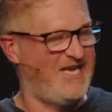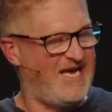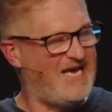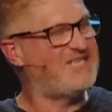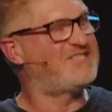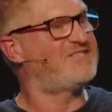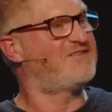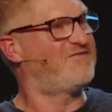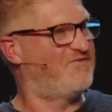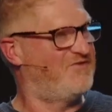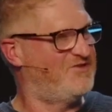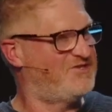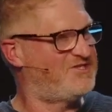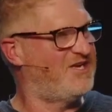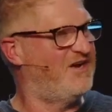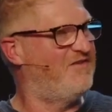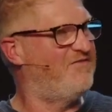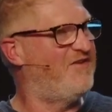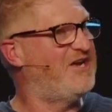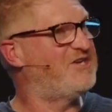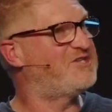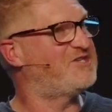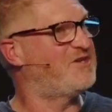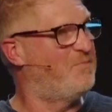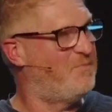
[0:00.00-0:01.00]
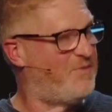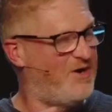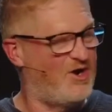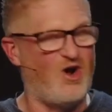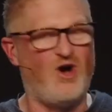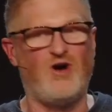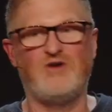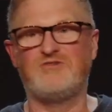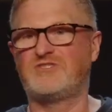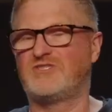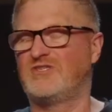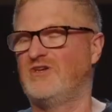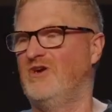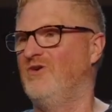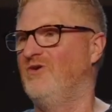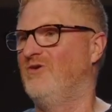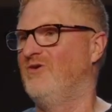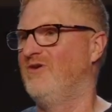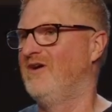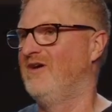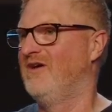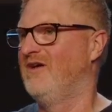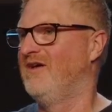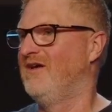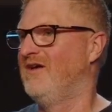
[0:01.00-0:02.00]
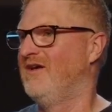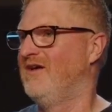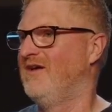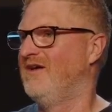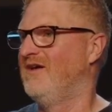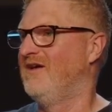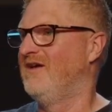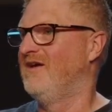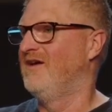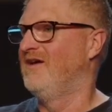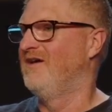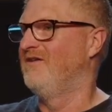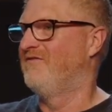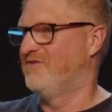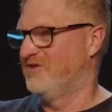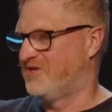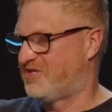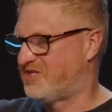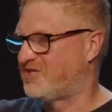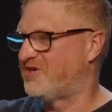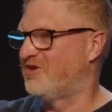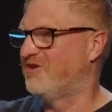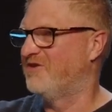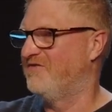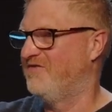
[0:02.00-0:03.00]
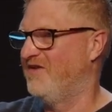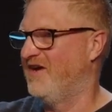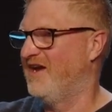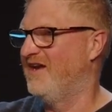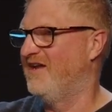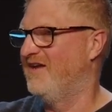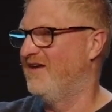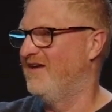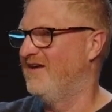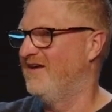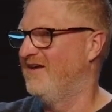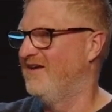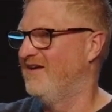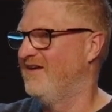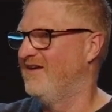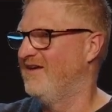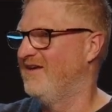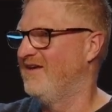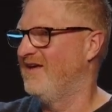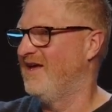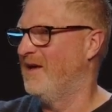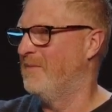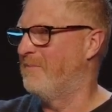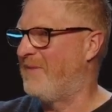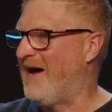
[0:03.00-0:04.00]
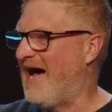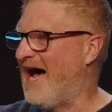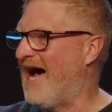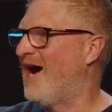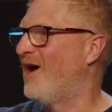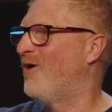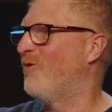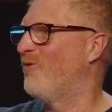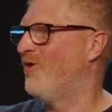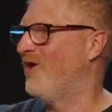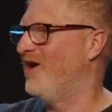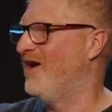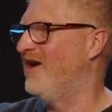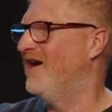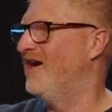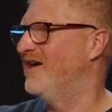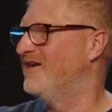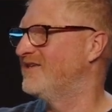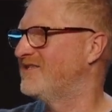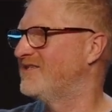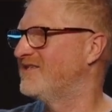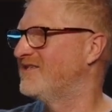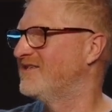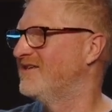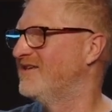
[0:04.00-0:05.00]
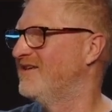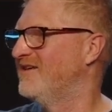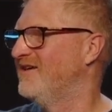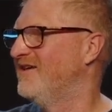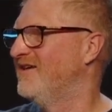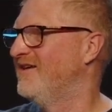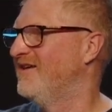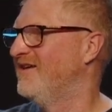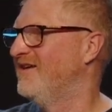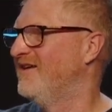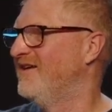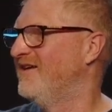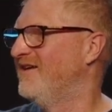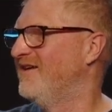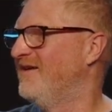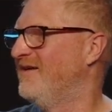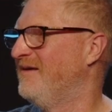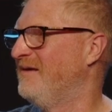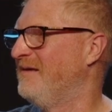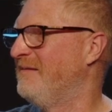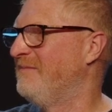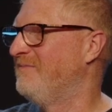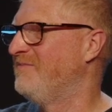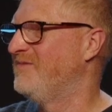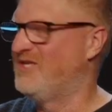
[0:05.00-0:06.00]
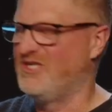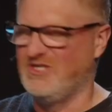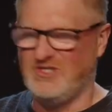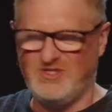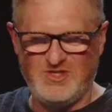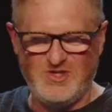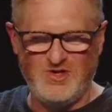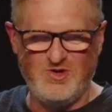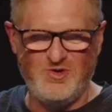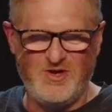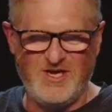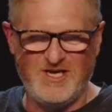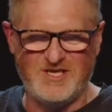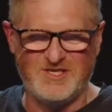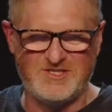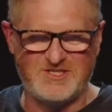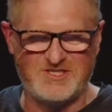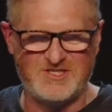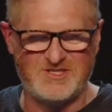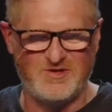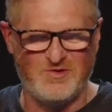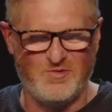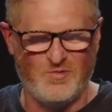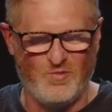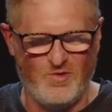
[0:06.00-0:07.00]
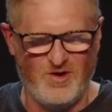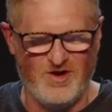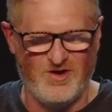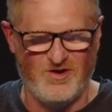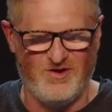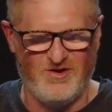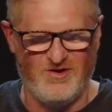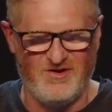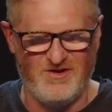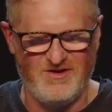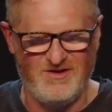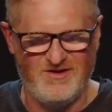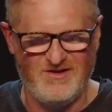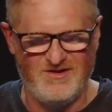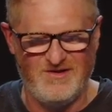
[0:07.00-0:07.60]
yes, for salvation, but also for serving, empowering us to do his will.